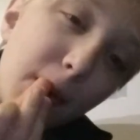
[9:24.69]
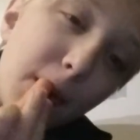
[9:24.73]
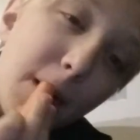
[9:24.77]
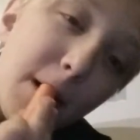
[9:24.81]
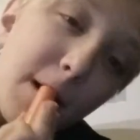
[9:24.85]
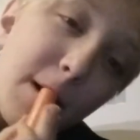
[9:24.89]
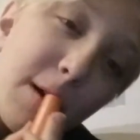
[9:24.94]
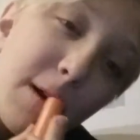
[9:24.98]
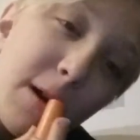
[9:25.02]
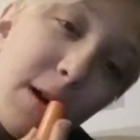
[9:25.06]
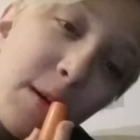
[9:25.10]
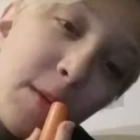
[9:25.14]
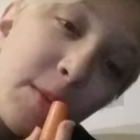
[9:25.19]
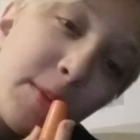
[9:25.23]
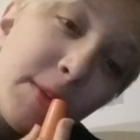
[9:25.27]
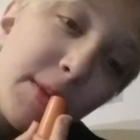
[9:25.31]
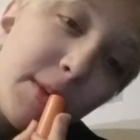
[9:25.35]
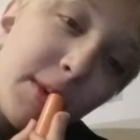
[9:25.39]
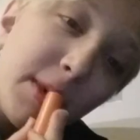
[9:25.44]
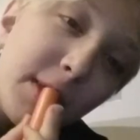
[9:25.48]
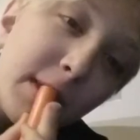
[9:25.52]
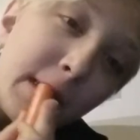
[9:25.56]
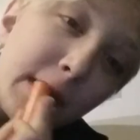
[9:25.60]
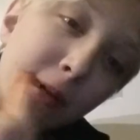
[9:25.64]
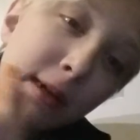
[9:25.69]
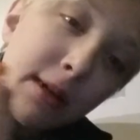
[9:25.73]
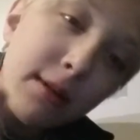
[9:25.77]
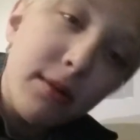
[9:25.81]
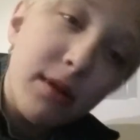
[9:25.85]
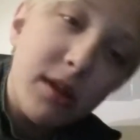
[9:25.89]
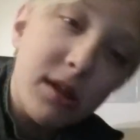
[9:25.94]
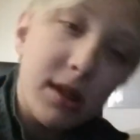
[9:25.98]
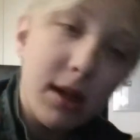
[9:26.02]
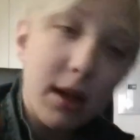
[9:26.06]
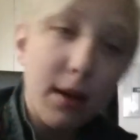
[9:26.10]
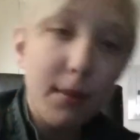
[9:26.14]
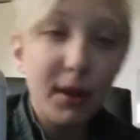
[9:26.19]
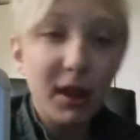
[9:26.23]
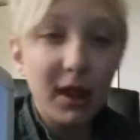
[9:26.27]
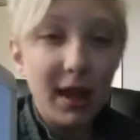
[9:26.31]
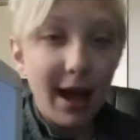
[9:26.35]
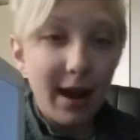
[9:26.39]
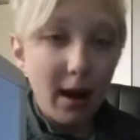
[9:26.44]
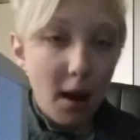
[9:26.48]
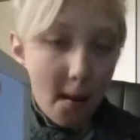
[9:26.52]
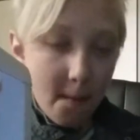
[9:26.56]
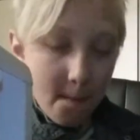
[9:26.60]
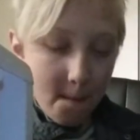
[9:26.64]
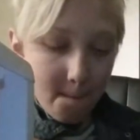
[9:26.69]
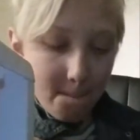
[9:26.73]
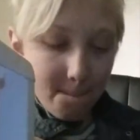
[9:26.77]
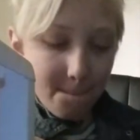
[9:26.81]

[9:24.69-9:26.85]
don't remember. I'm just gonna put that on.